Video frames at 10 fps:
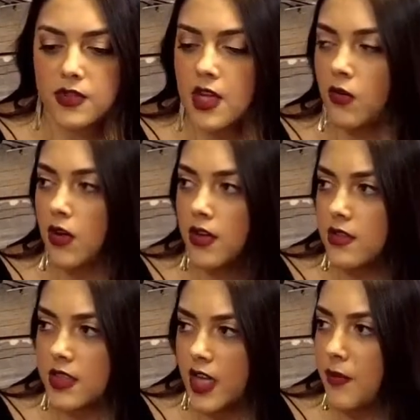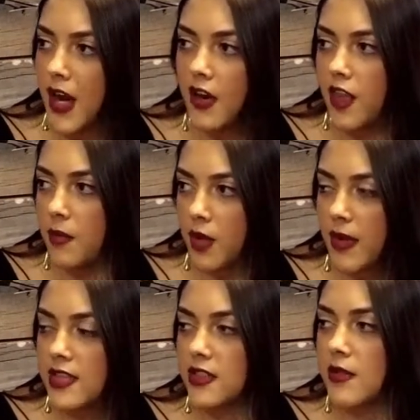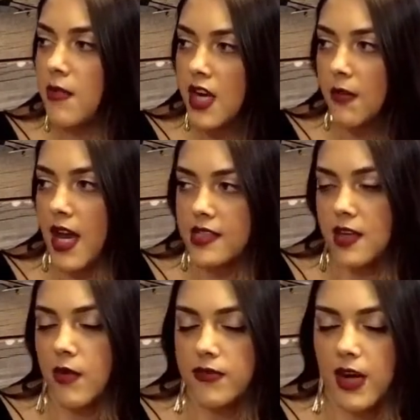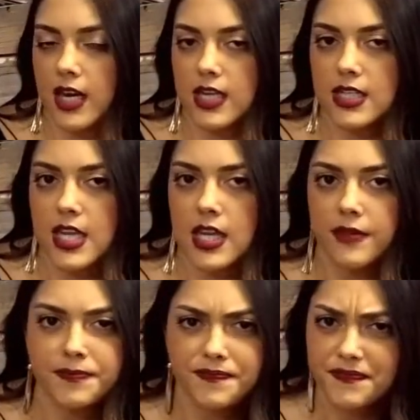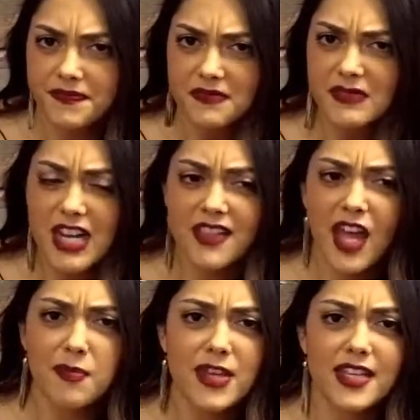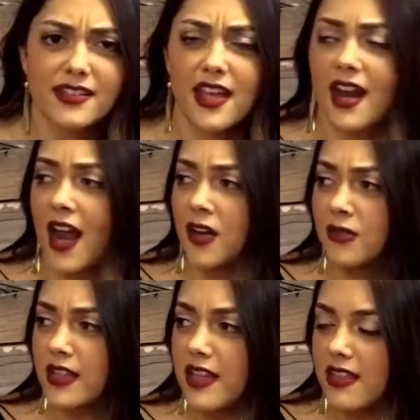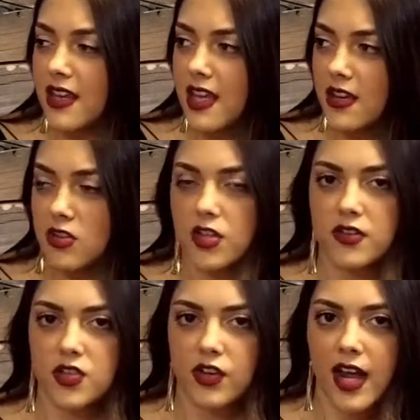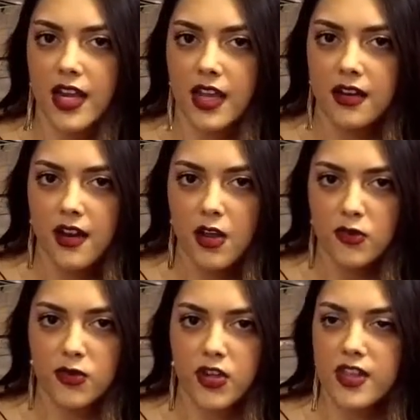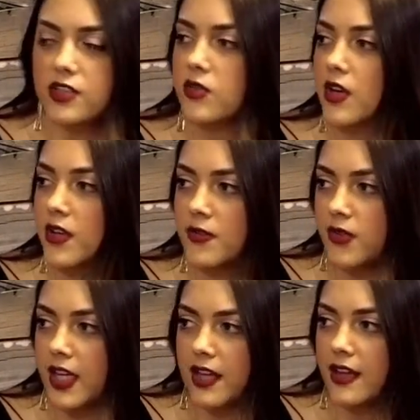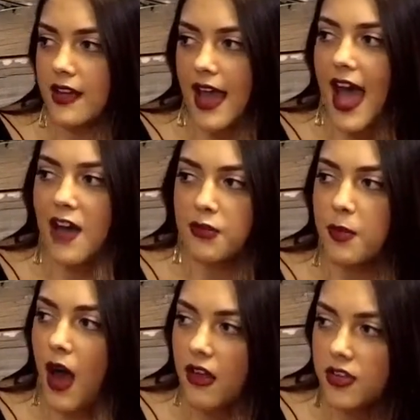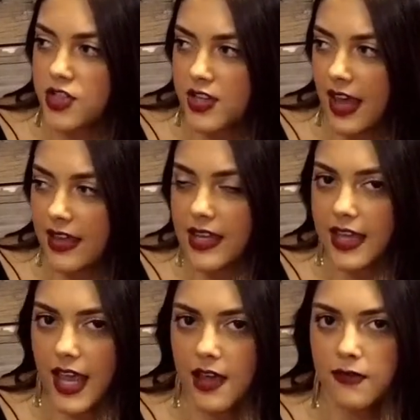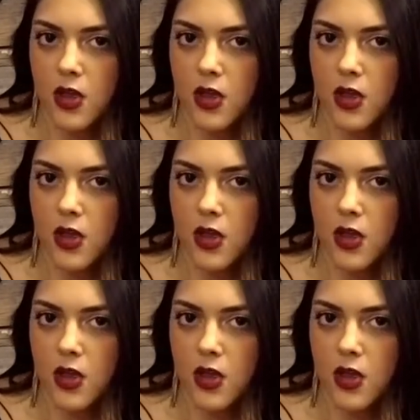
in order to compare them, you're basically minimizing what Franken did. And that being said, I don't really think he deserves credit for this sort of like half apology that he gave.